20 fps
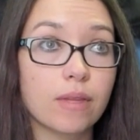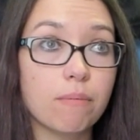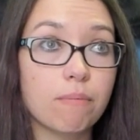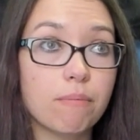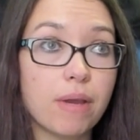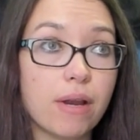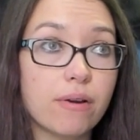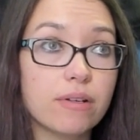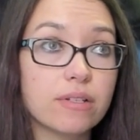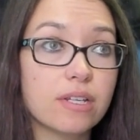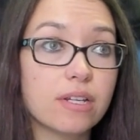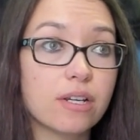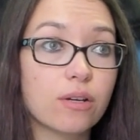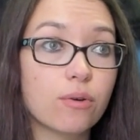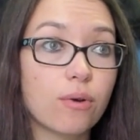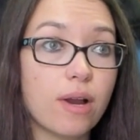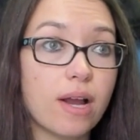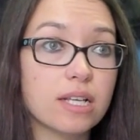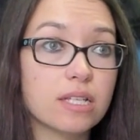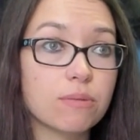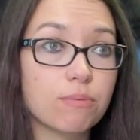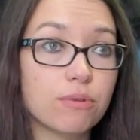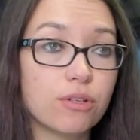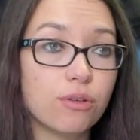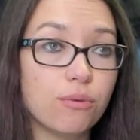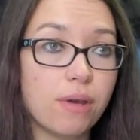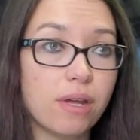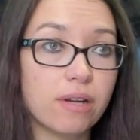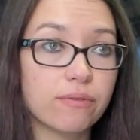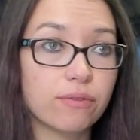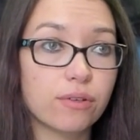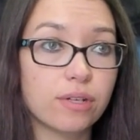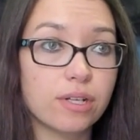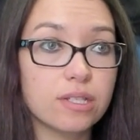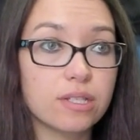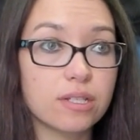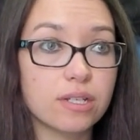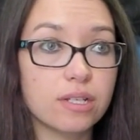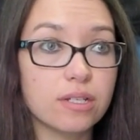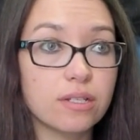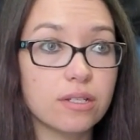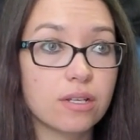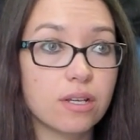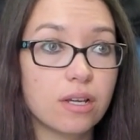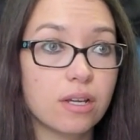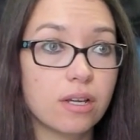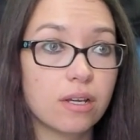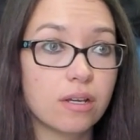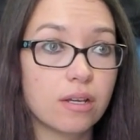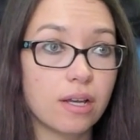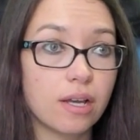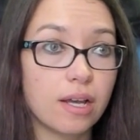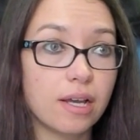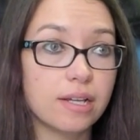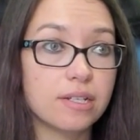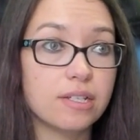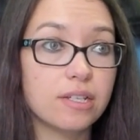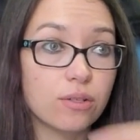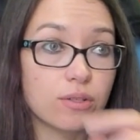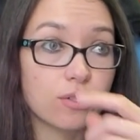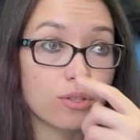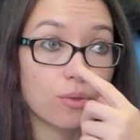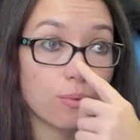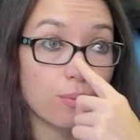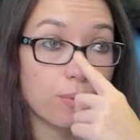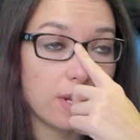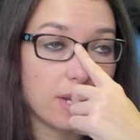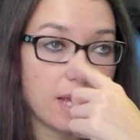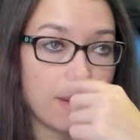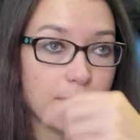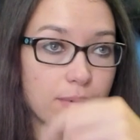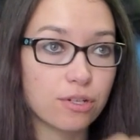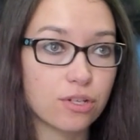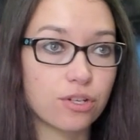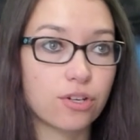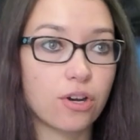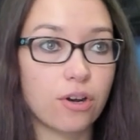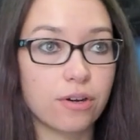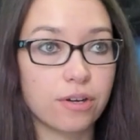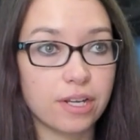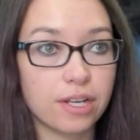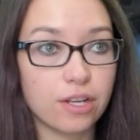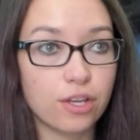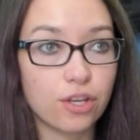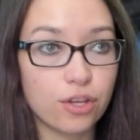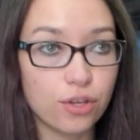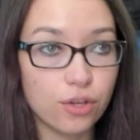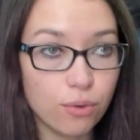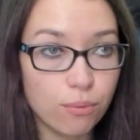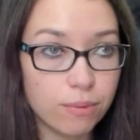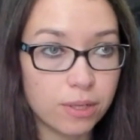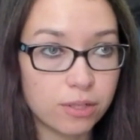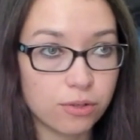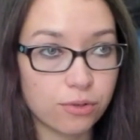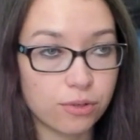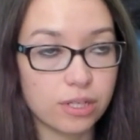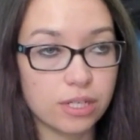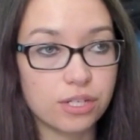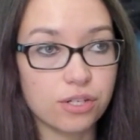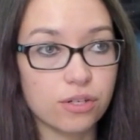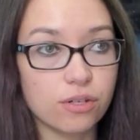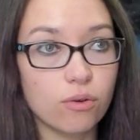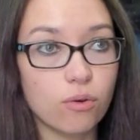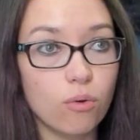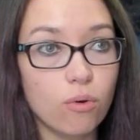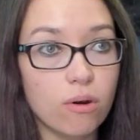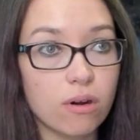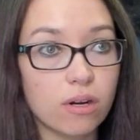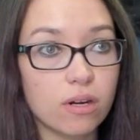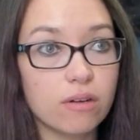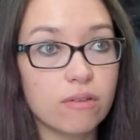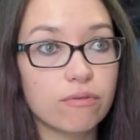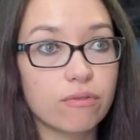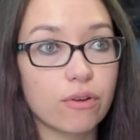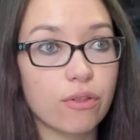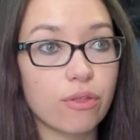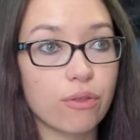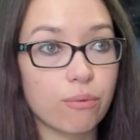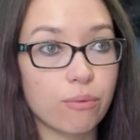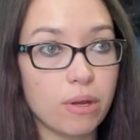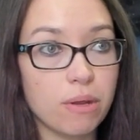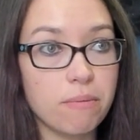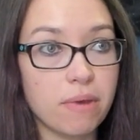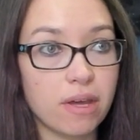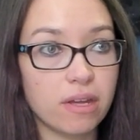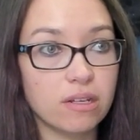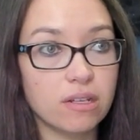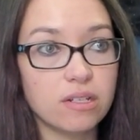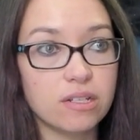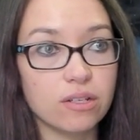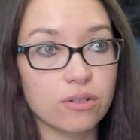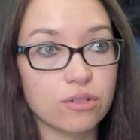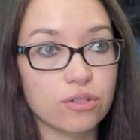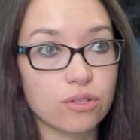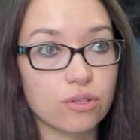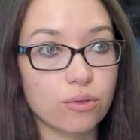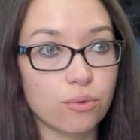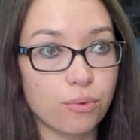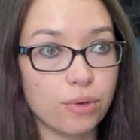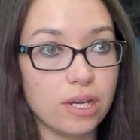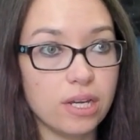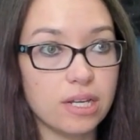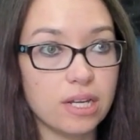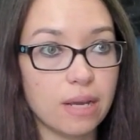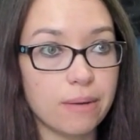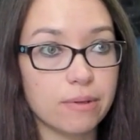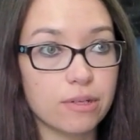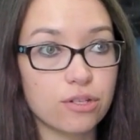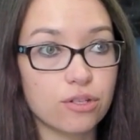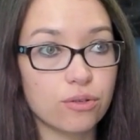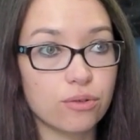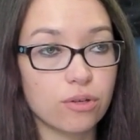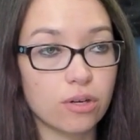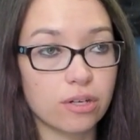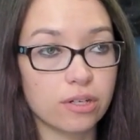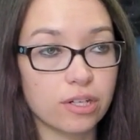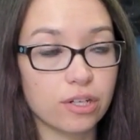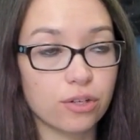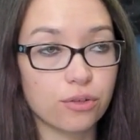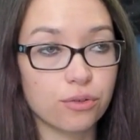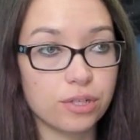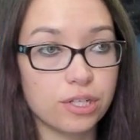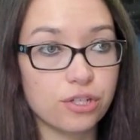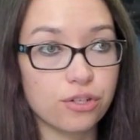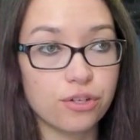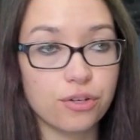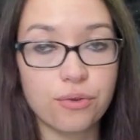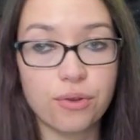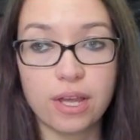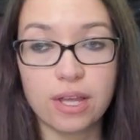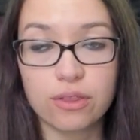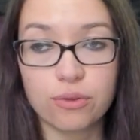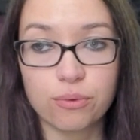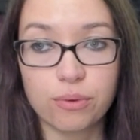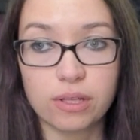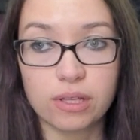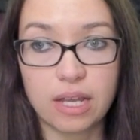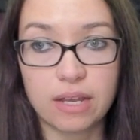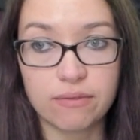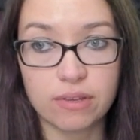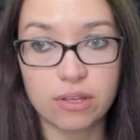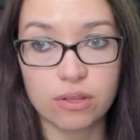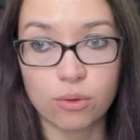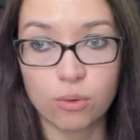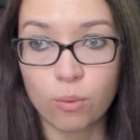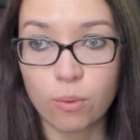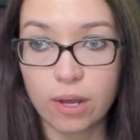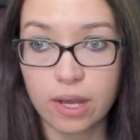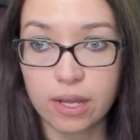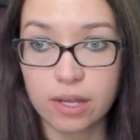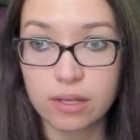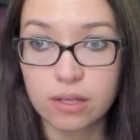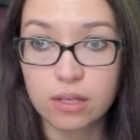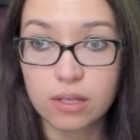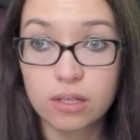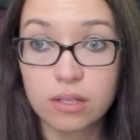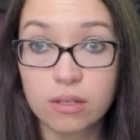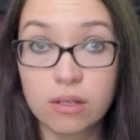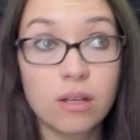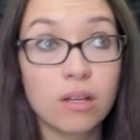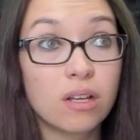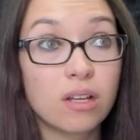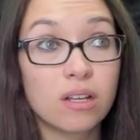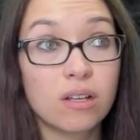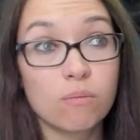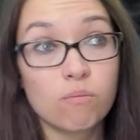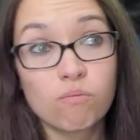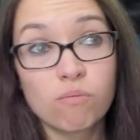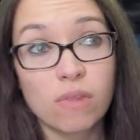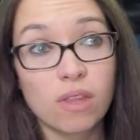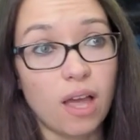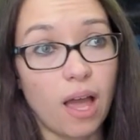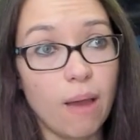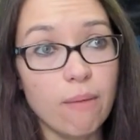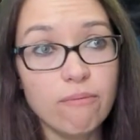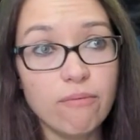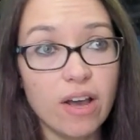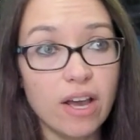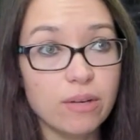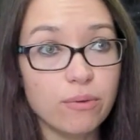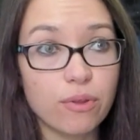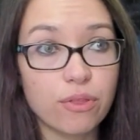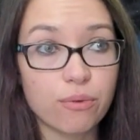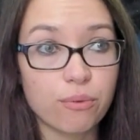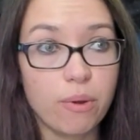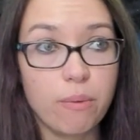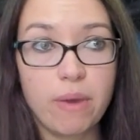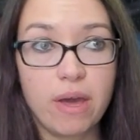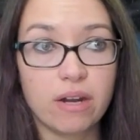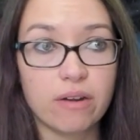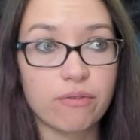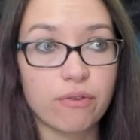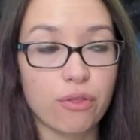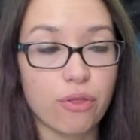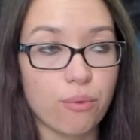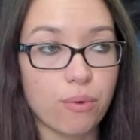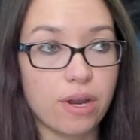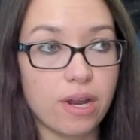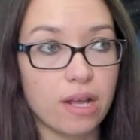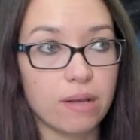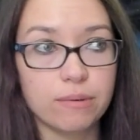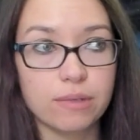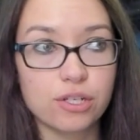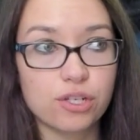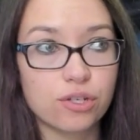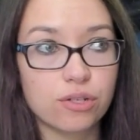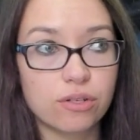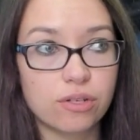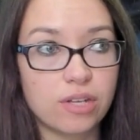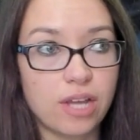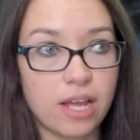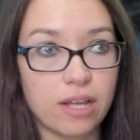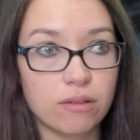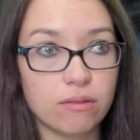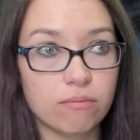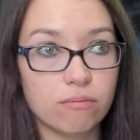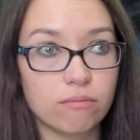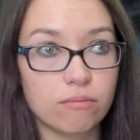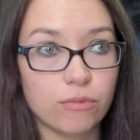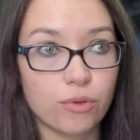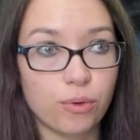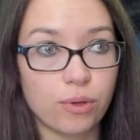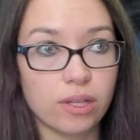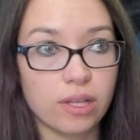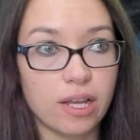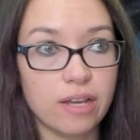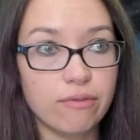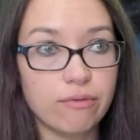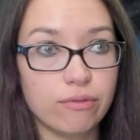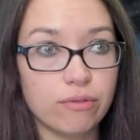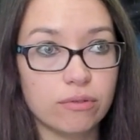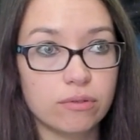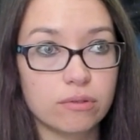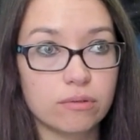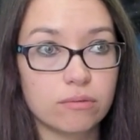Parasitic Grasp, 2 mana for an instant. It deals 3 damage to target human creature, or for 3 mana, it deals 3 damage to target creature. You gain 3 life either way. I'm fine with 3 mana for 3 damage, gain 3 life.